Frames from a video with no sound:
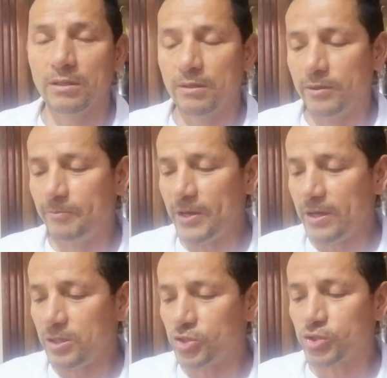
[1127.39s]
the
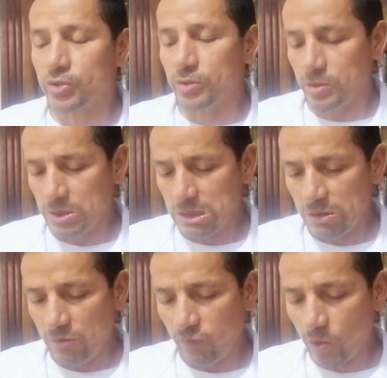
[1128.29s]
page
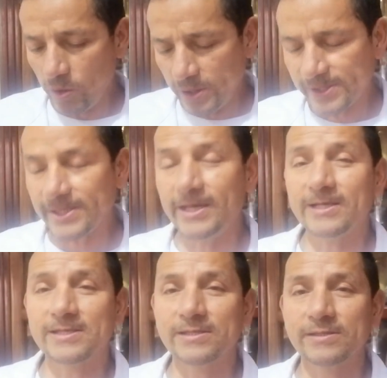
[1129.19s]

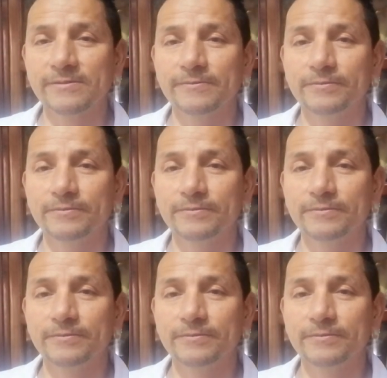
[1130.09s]
46